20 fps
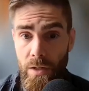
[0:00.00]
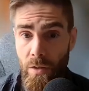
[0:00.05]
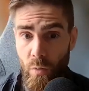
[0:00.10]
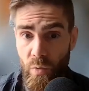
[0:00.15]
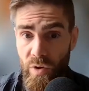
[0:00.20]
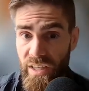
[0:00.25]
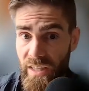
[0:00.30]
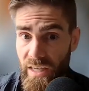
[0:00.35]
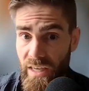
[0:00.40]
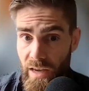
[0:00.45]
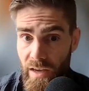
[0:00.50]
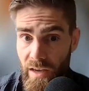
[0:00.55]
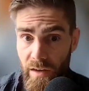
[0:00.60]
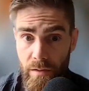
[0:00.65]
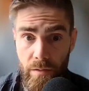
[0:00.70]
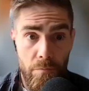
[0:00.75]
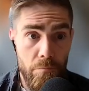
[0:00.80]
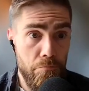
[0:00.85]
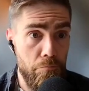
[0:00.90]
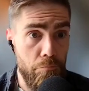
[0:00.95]
We
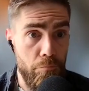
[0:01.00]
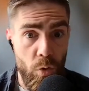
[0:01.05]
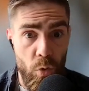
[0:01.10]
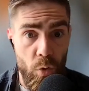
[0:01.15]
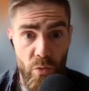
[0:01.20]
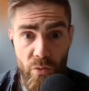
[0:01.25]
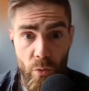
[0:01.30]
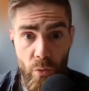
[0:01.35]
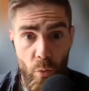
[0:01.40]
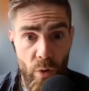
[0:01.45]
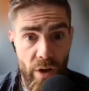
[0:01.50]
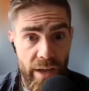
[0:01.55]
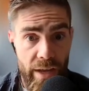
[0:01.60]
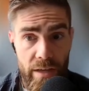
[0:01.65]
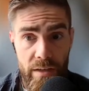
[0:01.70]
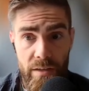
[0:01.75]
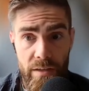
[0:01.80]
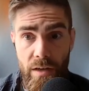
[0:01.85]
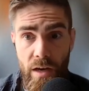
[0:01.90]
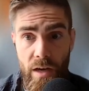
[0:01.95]
can move away
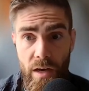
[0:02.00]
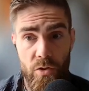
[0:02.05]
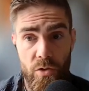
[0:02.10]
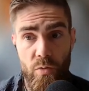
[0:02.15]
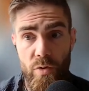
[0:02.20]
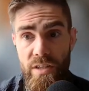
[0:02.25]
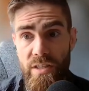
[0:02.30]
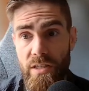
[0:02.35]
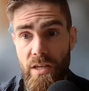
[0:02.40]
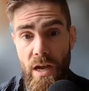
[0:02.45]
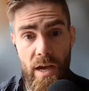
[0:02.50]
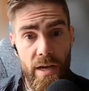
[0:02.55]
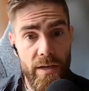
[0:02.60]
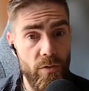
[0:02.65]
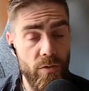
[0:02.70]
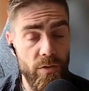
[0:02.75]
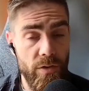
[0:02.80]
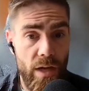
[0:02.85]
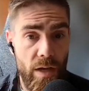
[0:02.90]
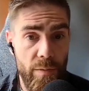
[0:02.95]
in the countryside
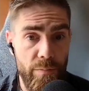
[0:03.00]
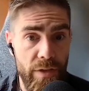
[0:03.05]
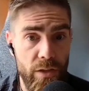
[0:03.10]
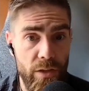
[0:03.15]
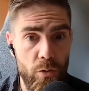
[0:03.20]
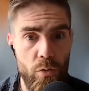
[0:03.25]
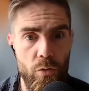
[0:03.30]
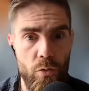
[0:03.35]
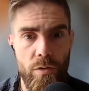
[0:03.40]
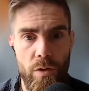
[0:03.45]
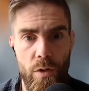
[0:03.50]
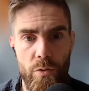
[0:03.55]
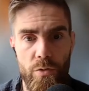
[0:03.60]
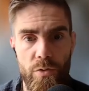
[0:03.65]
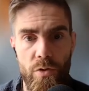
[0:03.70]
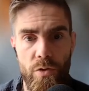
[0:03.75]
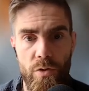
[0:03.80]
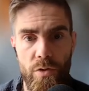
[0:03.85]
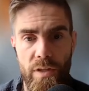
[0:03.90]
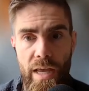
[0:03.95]
or not be too close
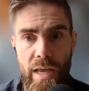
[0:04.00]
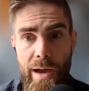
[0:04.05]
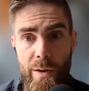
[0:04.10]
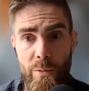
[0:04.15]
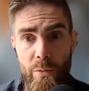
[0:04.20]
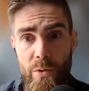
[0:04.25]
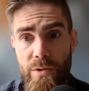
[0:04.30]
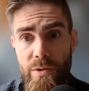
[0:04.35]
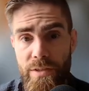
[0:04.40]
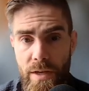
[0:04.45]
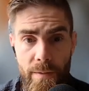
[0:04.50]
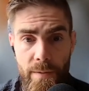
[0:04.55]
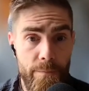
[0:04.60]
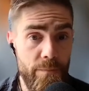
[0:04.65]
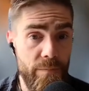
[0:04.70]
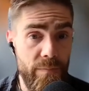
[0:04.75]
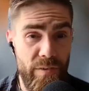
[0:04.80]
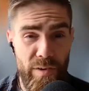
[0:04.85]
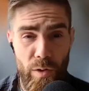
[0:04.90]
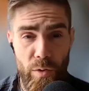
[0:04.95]
to the towers.
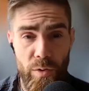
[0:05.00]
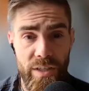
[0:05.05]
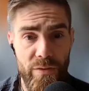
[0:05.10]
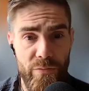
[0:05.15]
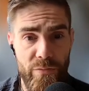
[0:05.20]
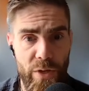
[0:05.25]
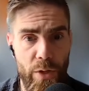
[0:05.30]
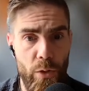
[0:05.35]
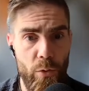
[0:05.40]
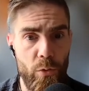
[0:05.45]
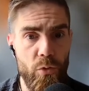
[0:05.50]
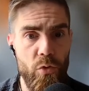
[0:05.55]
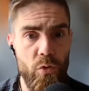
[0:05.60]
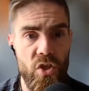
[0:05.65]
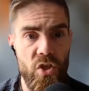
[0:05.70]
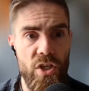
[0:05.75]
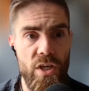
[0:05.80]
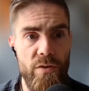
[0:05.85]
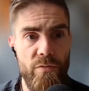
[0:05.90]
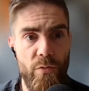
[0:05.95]
Very difficult to
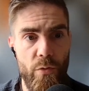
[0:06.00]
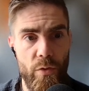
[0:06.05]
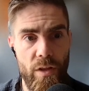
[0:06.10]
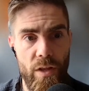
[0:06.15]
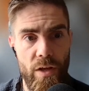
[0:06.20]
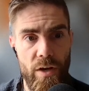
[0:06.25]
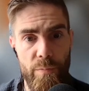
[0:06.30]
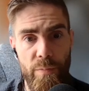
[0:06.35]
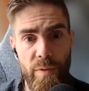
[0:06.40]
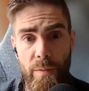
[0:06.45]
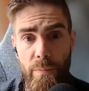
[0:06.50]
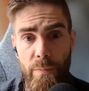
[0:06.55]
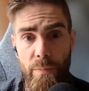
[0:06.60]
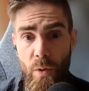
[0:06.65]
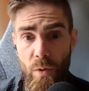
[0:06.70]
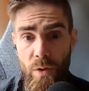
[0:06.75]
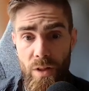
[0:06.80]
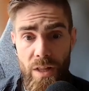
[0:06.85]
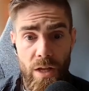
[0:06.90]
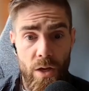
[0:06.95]
achieve for a lot of
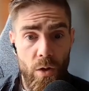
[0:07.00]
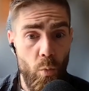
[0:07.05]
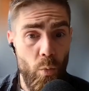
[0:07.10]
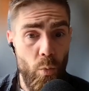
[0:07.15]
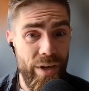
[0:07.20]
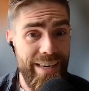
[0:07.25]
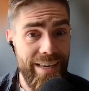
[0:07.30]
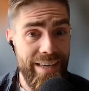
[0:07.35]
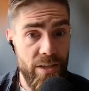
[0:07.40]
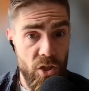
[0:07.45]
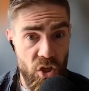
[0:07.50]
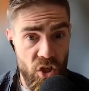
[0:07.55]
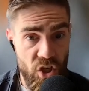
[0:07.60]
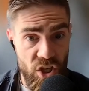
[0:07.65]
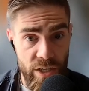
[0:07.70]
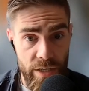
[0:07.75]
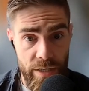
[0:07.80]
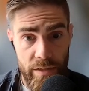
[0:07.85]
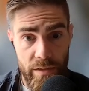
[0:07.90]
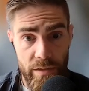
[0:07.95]
people. We can
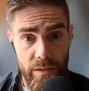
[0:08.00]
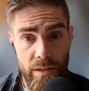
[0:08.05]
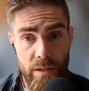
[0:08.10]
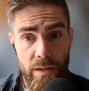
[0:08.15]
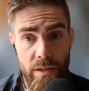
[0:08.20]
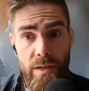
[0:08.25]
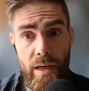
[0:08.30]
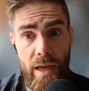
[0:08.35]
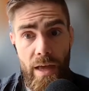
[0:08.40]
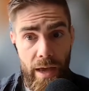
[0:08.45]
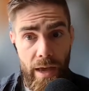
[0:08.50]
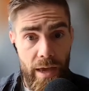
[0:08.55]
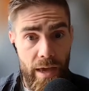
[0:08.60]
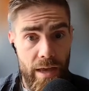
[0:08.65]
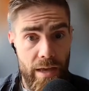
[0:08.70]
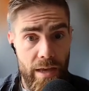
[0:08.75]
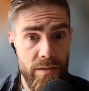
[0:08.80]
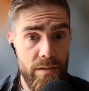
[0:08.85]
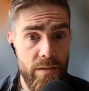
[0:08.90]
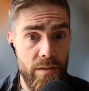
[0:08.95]
shield
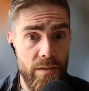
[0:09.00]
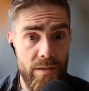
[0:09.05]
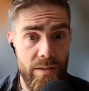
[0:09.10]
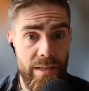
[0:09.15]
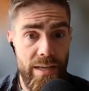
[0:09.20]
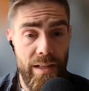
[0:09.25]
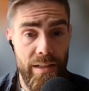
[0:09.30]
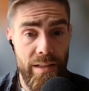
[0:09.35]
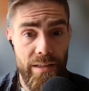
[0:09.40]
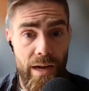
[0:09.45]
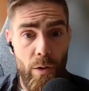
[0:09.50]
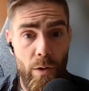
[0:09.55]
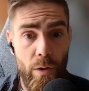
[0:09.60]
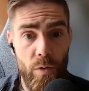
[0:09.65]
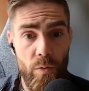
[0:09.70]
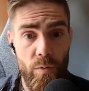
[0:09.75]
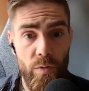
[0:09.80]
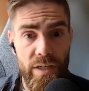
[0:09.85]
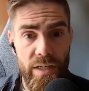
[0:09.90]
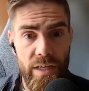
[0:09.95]
against the cell
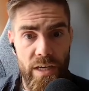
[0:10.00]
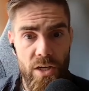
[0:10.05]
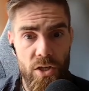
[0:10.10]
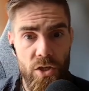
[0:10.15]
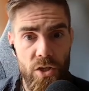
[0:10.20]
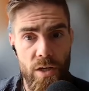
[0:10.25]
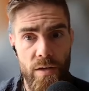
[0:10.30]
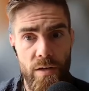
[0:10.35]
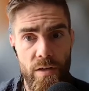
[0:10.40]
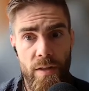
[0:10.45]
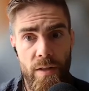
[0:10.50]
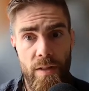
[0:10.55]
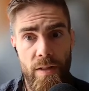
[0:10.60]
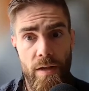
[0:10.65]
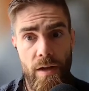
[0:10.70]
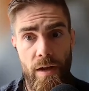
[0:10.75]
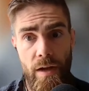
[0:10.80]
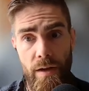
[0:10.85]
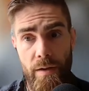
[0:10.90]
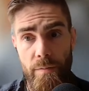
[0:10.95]
tower radiation,
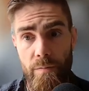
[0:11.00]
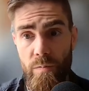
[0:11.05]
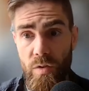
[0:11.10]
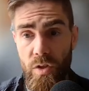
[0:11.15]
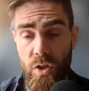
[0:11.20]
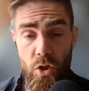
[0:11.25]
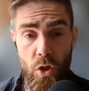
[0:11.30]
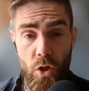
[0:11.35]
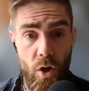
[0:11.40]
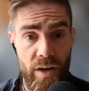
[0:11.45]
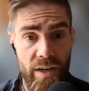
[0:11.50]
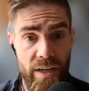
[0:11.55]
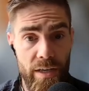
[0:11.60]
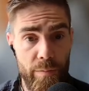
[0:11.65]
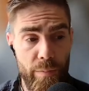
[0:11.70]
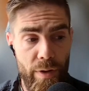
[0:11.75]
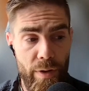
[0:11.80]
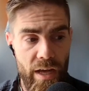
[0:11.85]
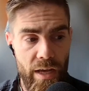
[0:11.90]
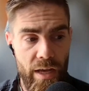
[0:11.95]
uh,
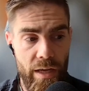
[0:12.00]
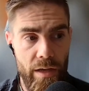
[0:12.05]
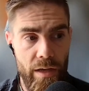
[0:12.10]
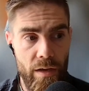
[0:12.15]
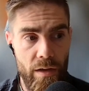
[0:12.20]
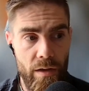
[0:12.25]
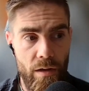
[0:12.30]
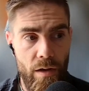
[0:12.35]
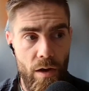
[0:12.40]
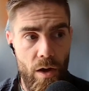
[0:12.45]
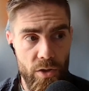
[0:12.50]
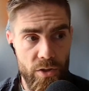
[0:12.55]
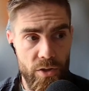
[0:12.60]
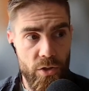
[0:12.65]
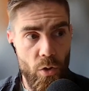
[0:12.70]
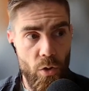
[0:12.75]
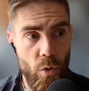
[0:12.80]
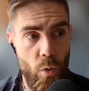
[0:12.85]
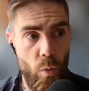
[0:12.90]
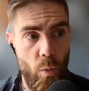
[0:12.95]
starting by
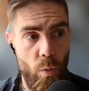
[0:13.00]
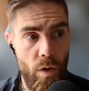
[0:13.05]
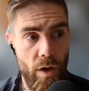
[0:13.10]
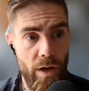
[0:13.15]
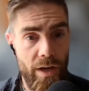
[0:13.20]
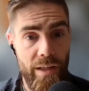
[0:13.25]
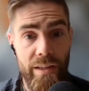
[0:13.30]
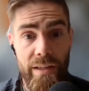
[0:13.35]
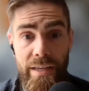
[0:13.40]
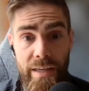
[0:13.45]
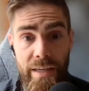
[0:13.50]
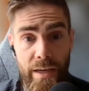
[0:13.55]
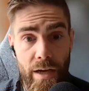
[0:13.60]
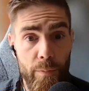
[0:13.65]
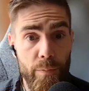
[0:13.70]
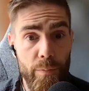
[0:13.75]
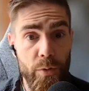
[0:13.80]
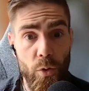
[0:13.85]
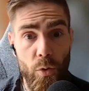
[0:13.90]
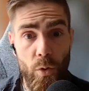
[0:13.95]
also cleaning
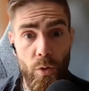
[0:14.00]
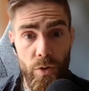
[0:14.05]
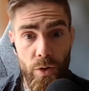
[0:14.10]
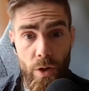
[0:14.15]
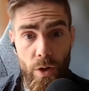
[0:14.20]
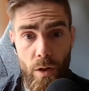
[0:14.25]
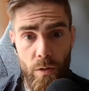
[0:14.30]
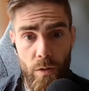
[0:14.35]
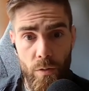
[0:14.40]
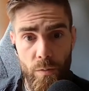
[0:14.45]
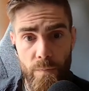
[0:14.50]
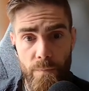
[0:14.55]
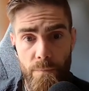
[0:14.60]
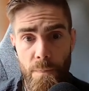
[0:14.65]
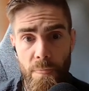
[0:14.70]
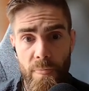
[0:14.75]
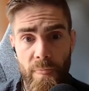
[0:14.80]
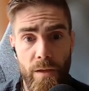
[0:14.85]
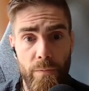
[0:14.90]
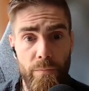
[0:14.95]
up your own home
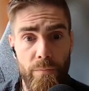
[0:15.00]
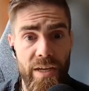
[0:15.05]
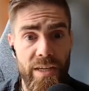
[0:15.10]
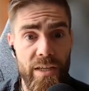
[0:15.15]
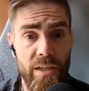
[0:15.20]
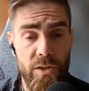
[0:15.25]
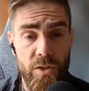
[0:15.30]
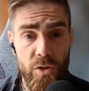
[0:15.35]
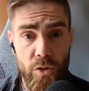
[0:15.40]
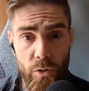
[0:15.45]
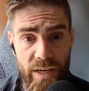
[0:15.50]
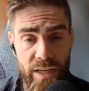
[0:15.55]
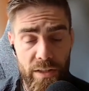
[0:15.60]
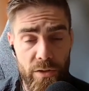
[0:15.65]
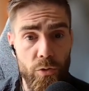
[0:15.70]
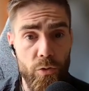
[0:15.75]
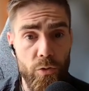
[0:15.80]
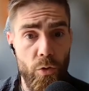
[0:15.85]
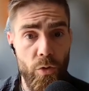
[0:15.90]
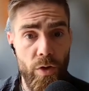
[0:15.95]
making sure
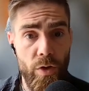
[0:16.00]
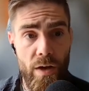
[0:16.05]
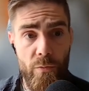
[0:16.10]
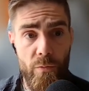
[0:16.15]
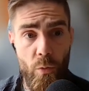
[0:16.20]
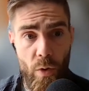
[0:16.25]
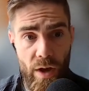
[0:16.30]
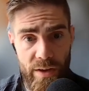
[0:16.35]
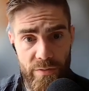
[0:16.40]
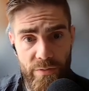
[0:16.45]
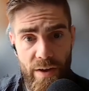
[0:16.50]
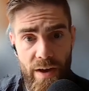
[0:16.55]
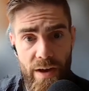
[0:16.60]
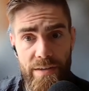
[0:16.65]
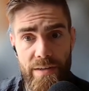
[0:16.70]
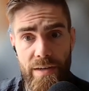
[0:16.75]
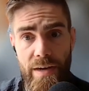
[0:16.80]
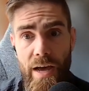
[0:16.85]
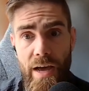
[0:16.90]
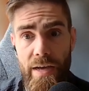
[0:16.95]
that you turn off Wi-Fi
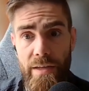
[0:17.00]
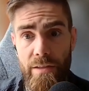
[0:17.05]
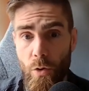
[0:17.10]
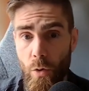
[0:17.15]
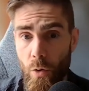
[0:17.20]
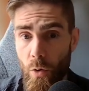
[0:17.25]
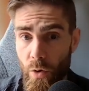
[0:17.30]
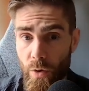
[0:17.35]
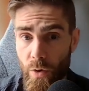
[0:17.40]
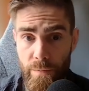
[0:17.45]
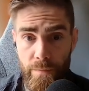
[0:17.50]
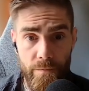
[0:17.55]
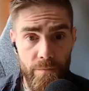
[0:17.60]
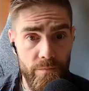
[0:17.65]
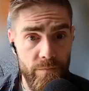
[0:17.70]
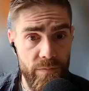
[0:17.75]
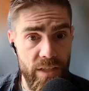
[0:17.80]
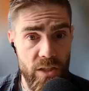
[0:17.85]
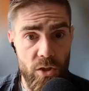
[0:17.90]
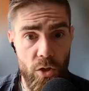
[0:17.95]
at night or
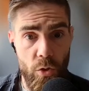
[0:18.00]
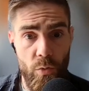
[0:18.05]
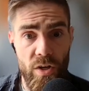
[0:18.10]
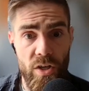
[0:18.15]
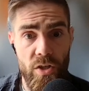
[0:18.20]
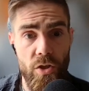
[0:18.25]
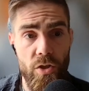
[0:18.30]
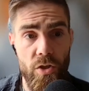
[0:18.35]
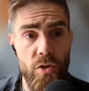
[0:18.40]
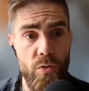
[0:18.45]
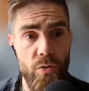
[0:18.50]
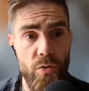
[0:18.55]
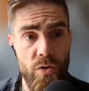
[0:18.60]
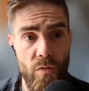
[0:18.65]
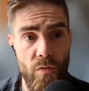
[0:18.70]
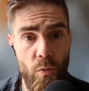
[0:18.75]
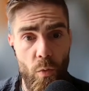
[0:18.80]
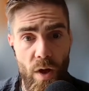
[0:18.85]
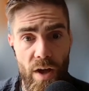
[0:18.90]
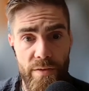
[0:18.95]
discourage the use
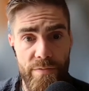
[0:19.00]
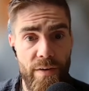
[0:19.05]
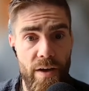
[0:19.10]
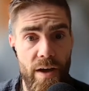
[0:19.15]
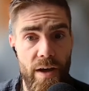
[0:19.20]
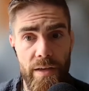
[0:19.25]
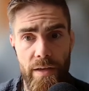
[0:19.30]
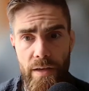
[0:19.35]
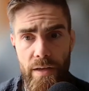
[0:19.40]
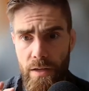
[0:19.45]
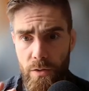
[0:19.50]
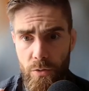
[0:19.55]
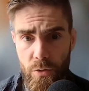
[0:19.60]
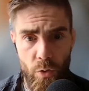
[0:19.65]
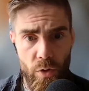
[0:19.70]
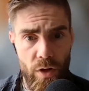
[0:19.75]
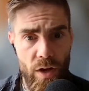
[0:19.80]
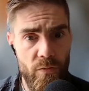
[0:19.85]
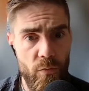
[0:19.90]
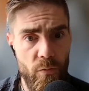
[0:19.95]
of Wi-Fi,
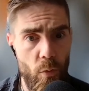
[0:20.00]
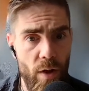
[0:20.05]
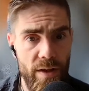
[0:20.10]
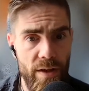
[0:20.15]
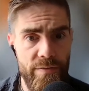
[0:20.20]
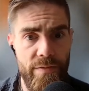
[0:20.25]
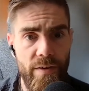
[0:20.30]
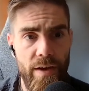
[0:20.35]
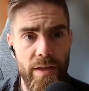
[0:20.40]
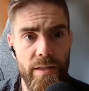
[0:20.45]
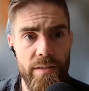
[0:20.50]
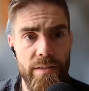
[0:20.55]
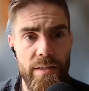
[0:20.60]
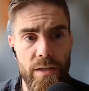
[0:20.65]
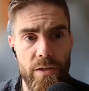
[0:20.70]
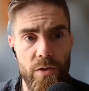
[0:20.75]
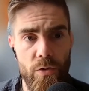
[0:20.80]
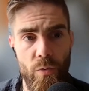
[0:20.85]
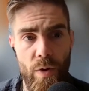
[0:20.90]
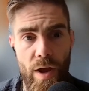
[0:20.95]
turn off Wi-Fi
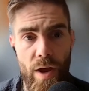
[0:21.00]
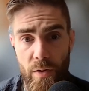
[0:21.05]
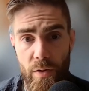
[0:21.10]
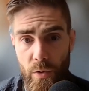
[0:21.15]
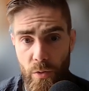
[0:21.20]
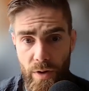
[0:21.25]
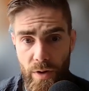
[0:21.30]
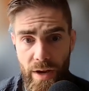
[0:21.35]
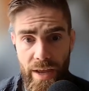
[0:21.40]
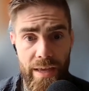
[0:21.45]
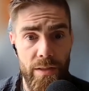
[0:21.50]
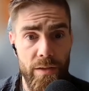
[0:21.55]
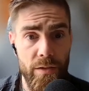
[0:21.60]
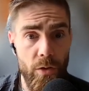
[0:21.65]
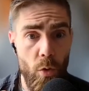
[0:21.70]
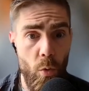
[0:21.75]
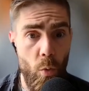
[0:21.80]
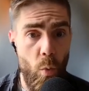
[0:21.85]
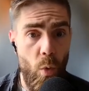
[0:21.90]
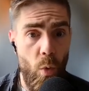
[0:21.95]
inside your router and
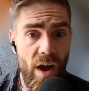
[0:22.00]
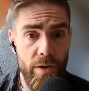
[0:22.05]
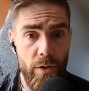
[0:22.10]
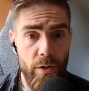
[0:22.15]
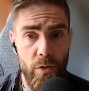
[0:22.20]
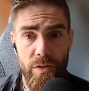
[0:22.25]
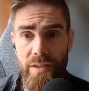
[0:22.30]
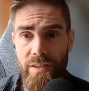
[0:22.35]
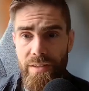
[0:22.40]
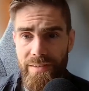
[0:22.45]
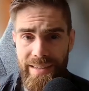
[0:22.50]
go wired.